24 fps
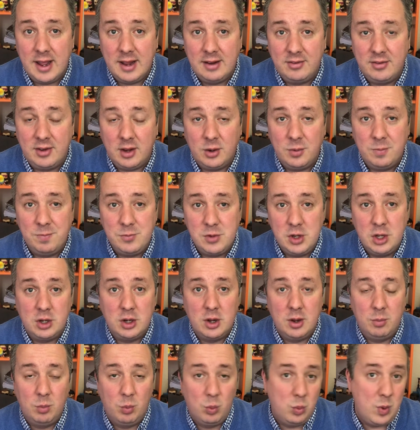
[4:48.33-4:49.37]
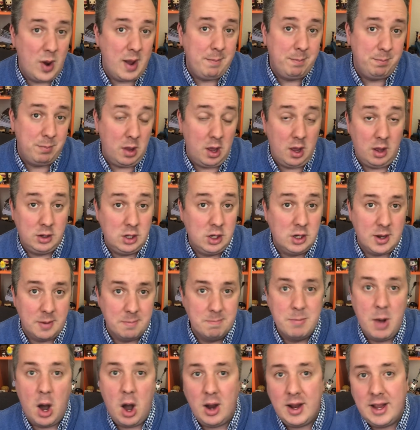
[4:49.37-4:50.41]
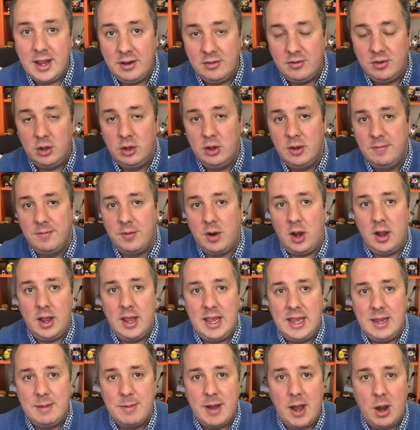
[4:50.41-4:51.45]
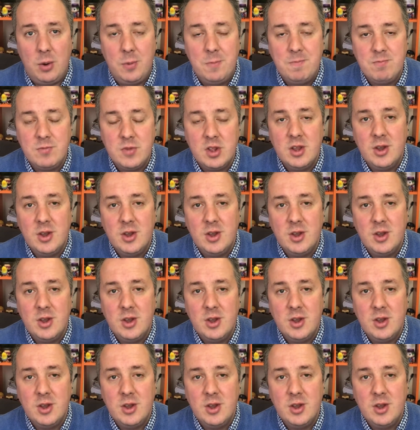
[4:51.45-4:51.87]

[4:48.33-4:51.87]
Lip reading: And so you can market to them via email.